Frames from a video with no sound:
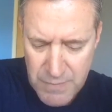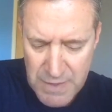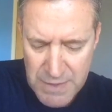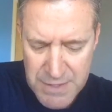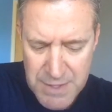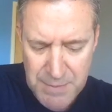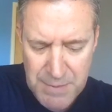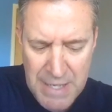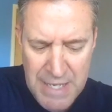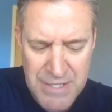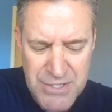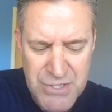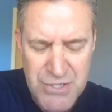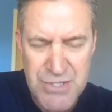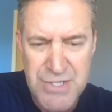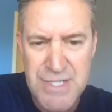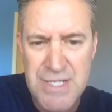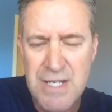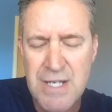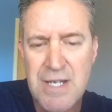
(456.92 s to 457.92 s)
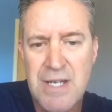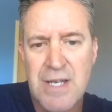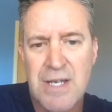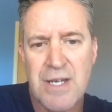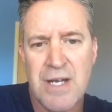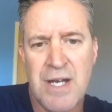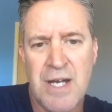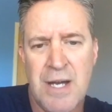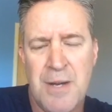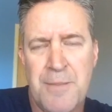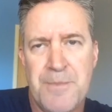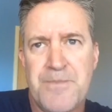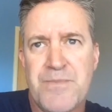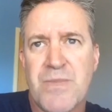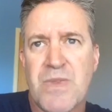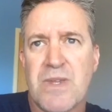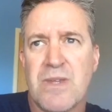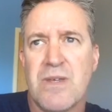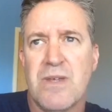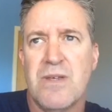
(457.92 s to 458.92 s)
To pastors,
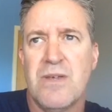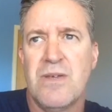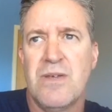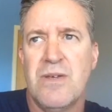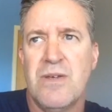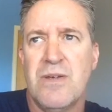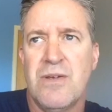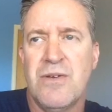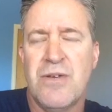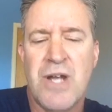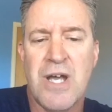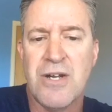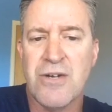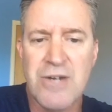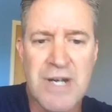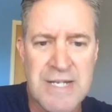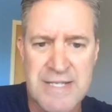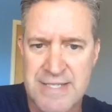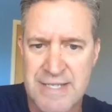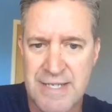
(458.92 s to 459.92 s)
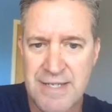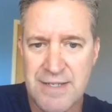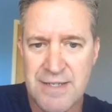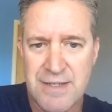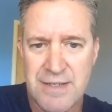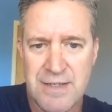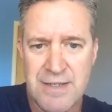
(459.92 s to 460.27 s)
you're not crazy.